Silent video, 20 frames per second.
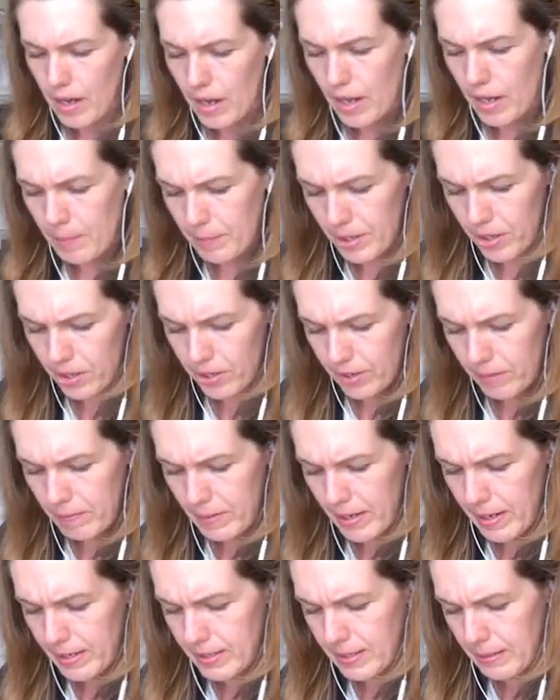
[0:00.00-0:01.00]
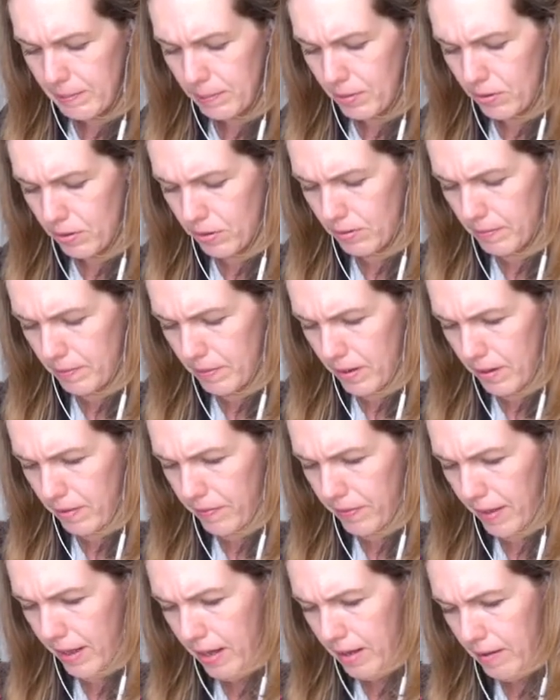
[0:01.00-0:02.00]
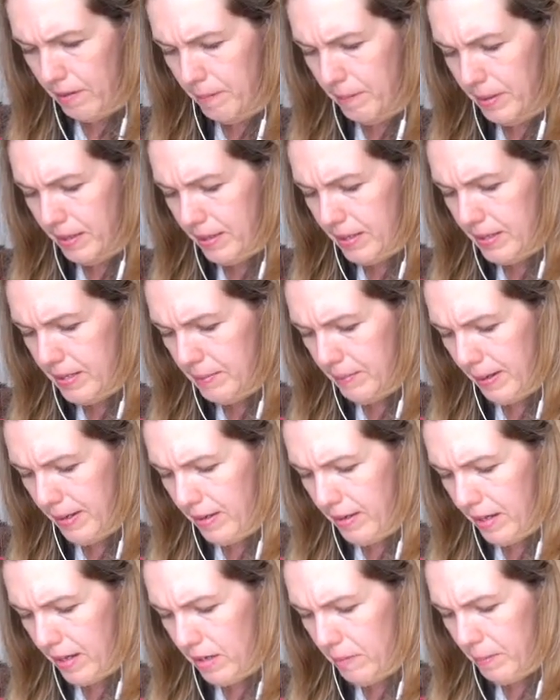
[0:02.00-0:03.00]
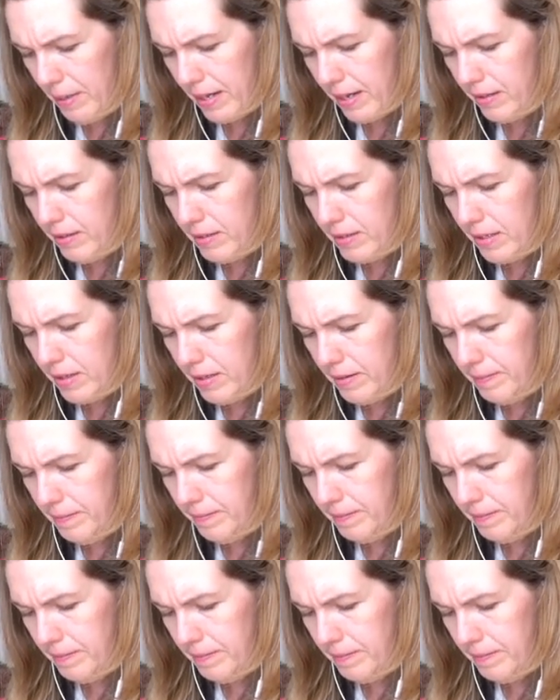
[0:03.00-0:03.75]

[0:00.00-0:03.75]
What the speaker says: Can you give me an example of that, please, Ben? That would be handy.